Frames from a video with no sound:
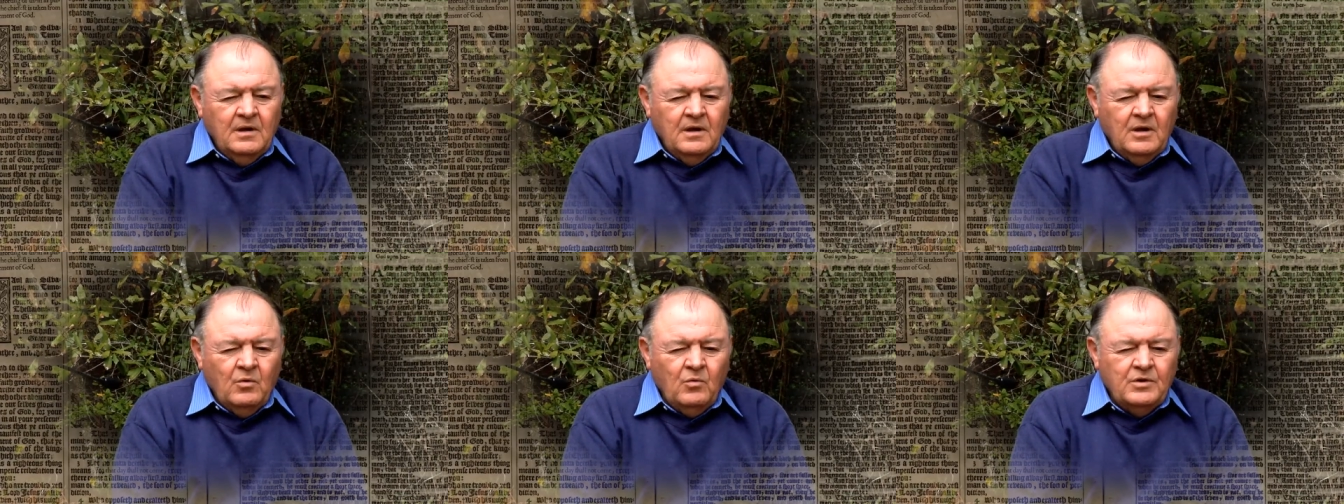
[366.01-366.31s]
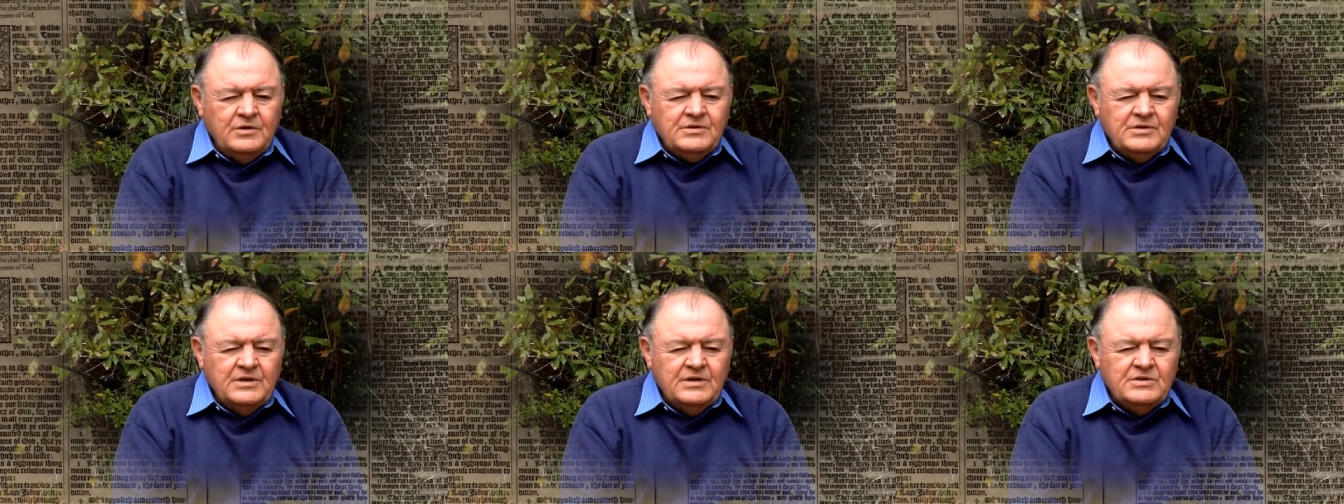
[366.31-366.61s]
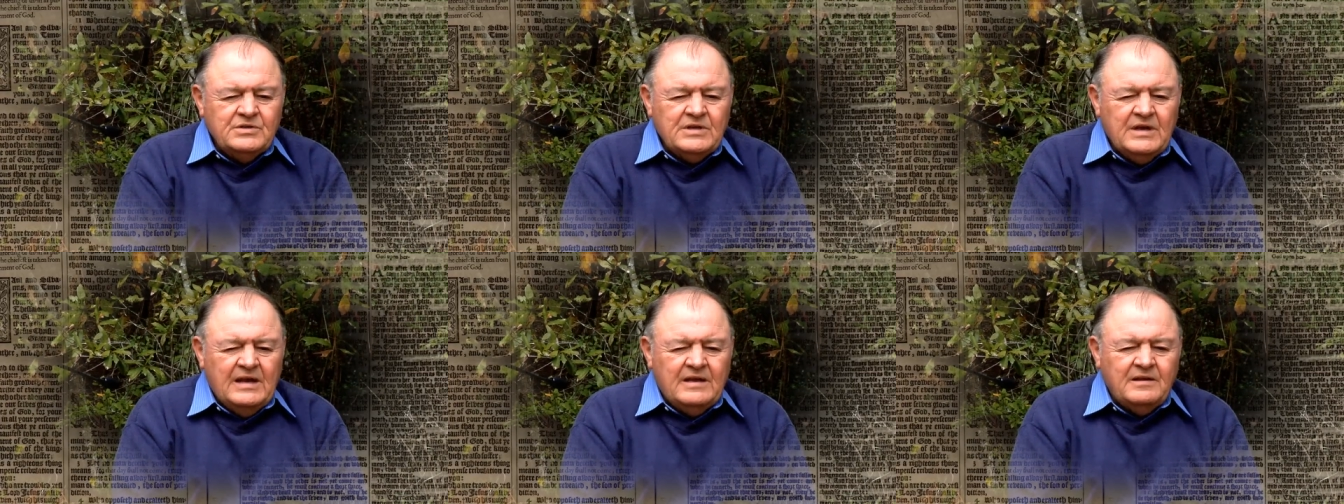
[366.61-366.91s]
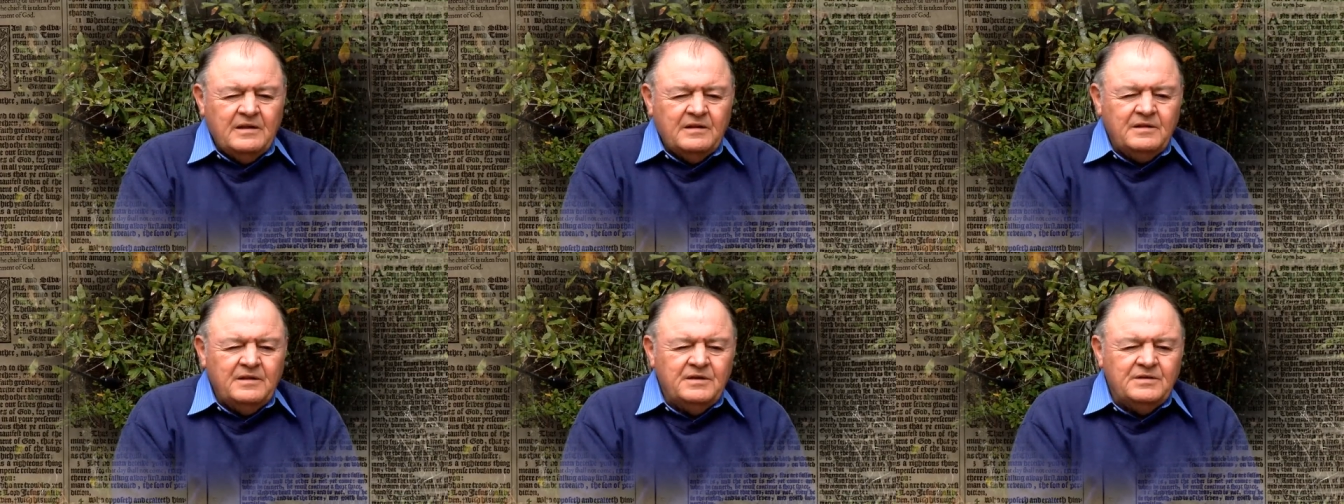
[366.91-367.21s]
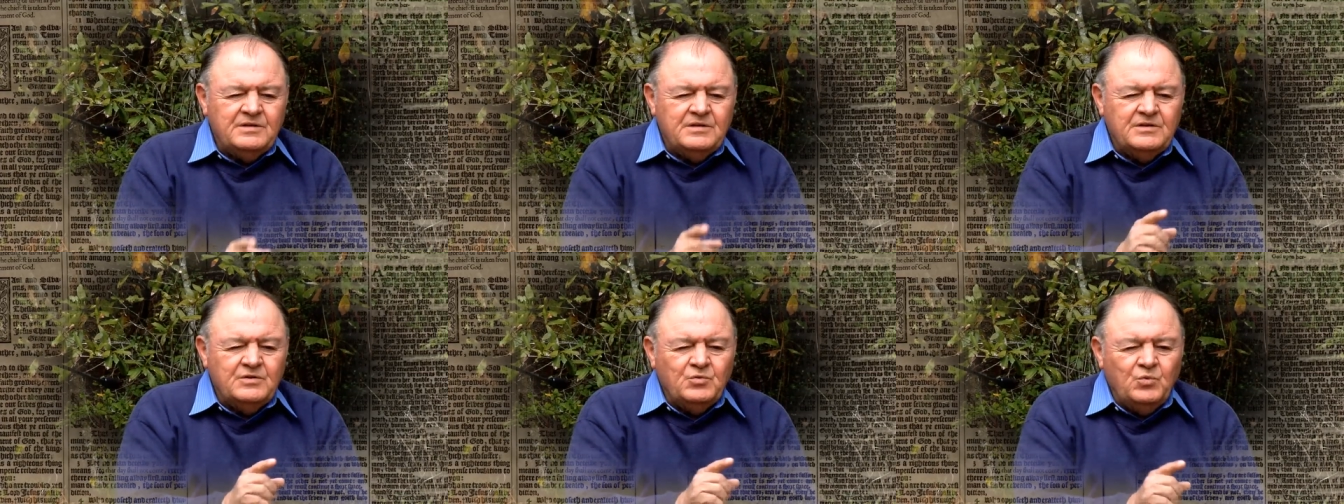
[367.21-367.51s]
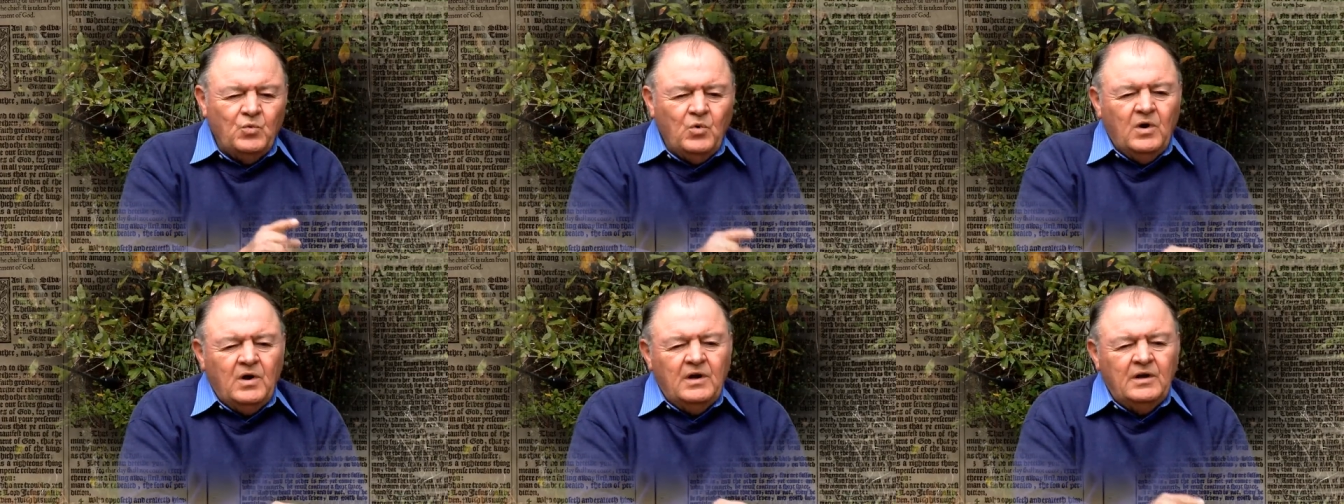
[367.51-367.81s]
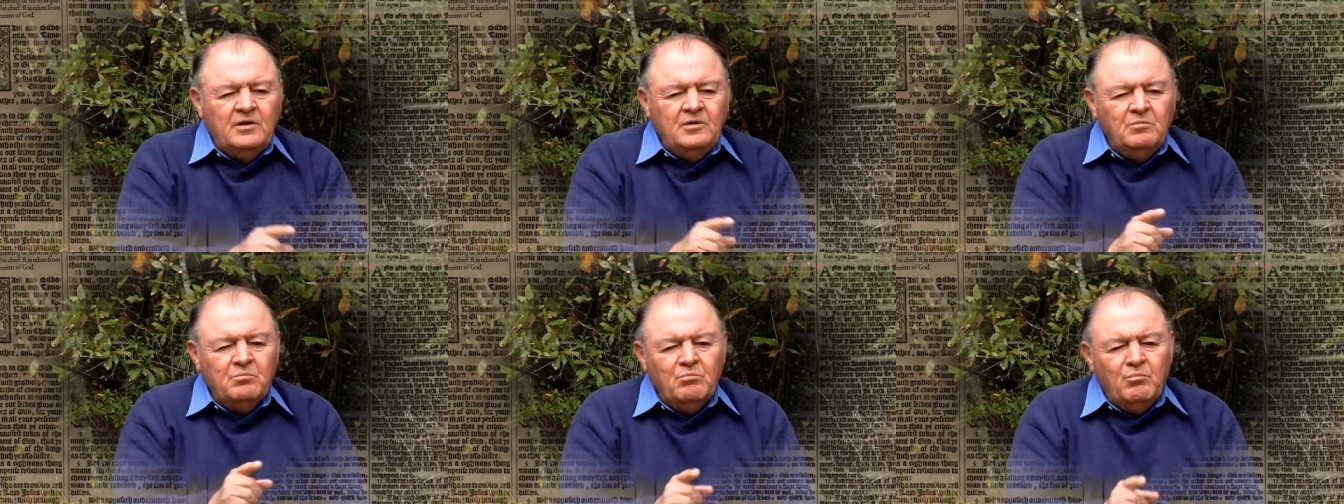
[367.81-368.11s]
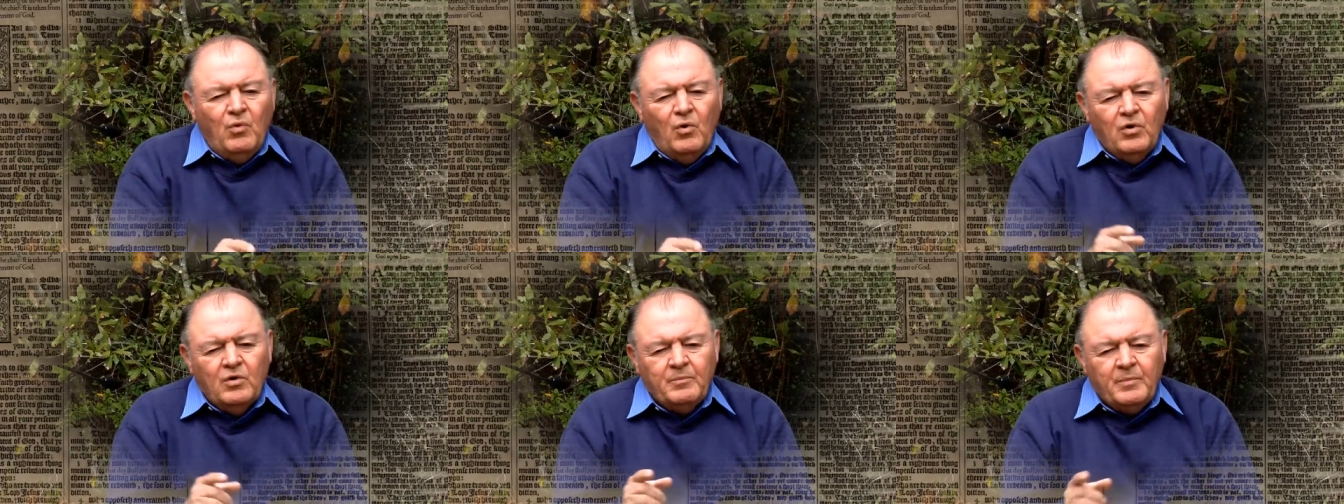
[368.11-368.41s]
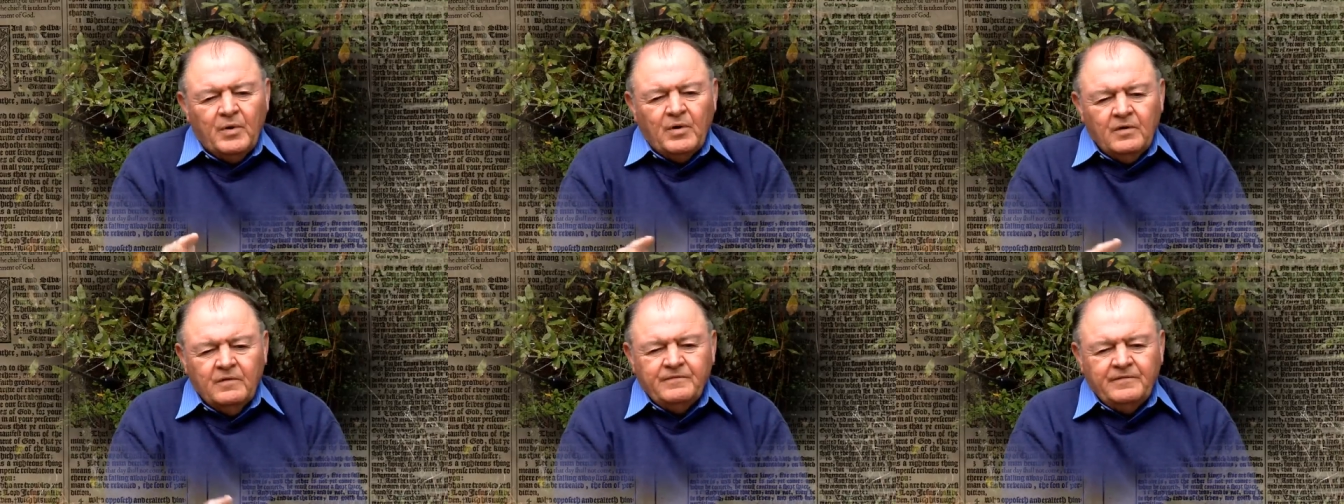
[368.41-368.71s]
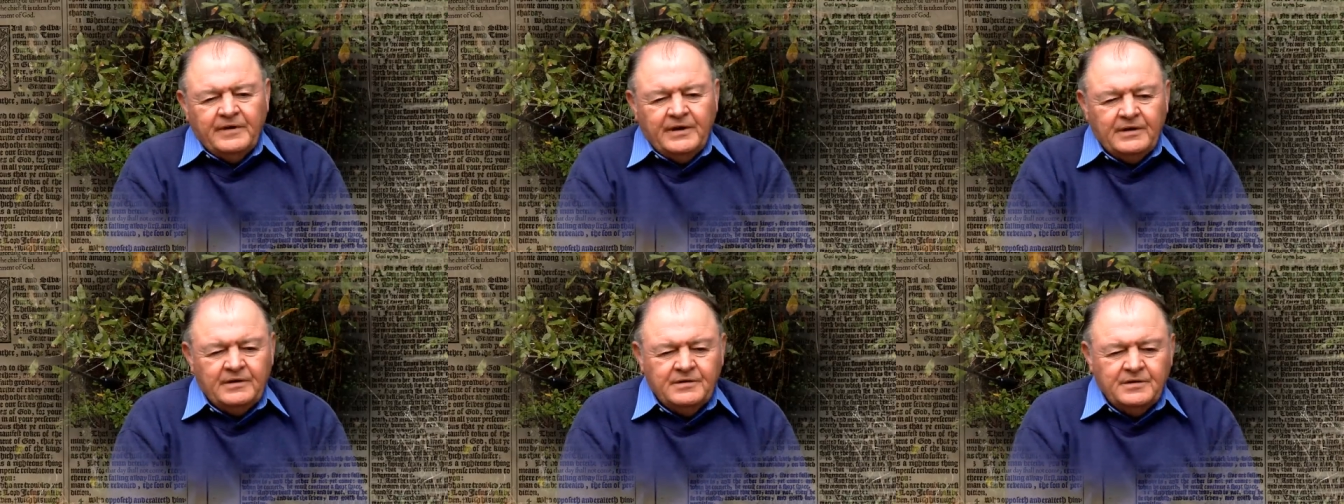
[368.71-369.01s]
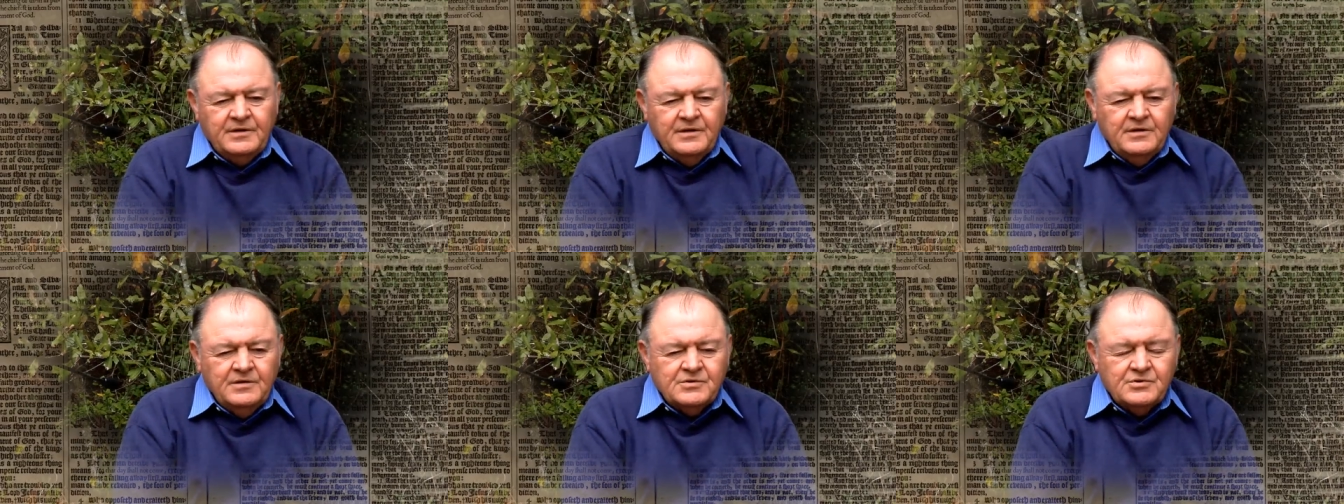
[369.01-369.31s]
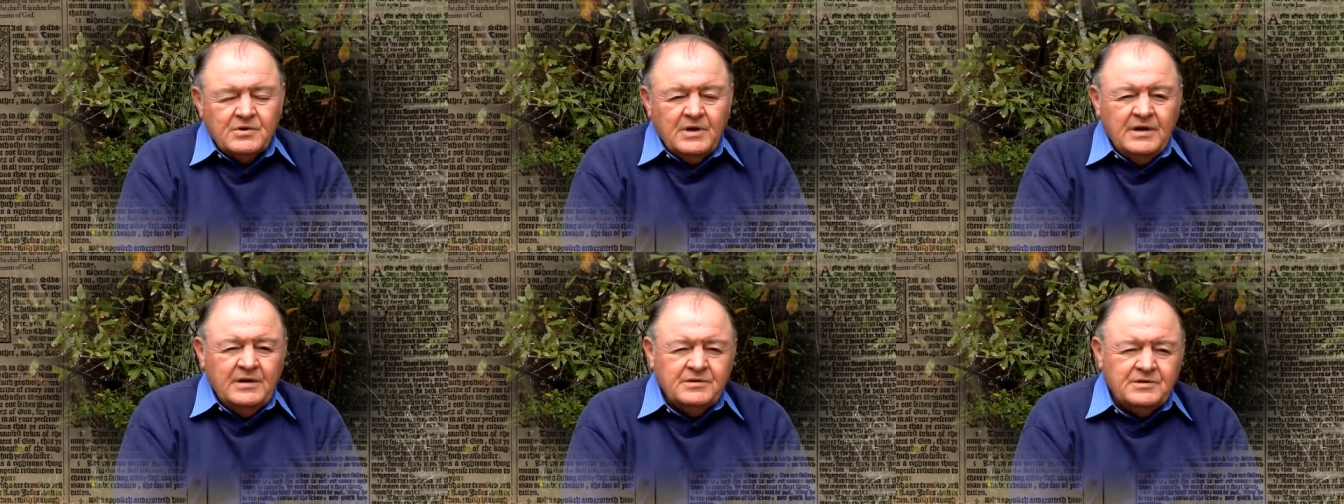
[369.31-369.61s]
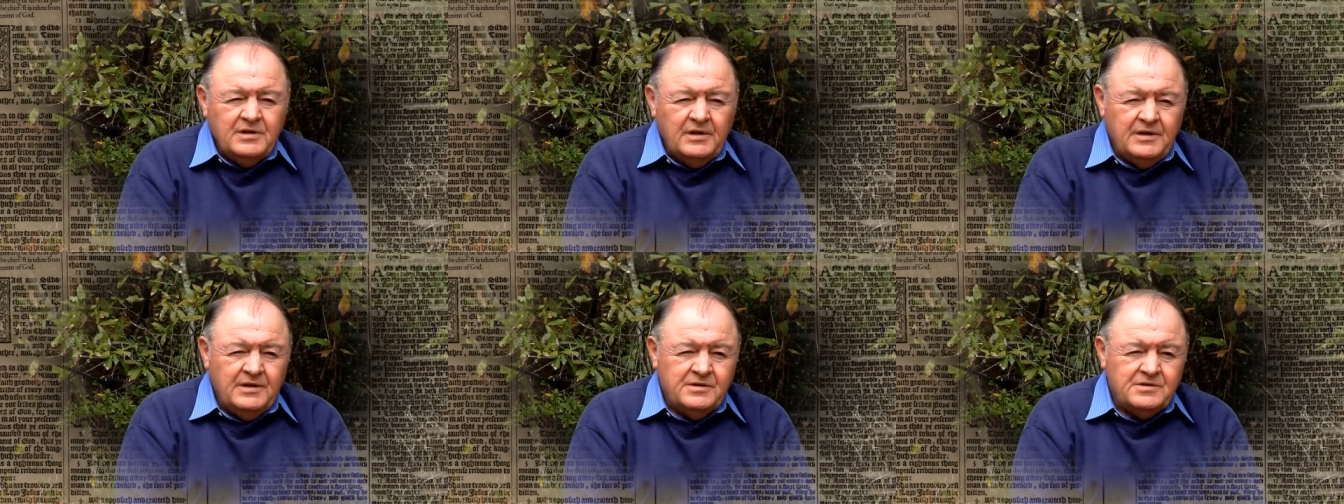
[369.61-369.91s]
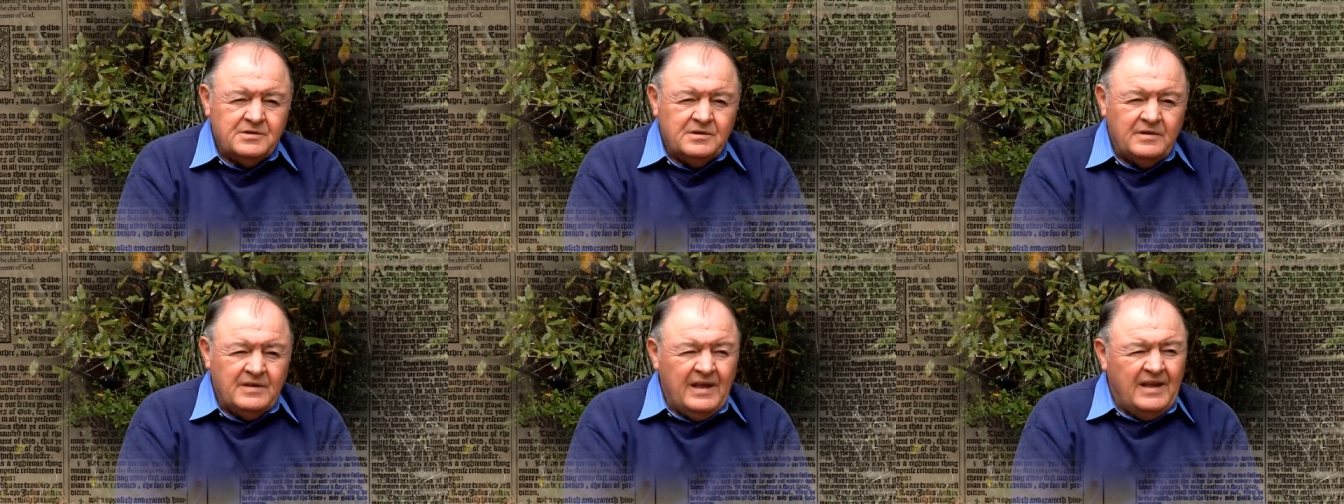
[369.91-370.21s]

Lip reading: in which they said that this is one more perfect translation.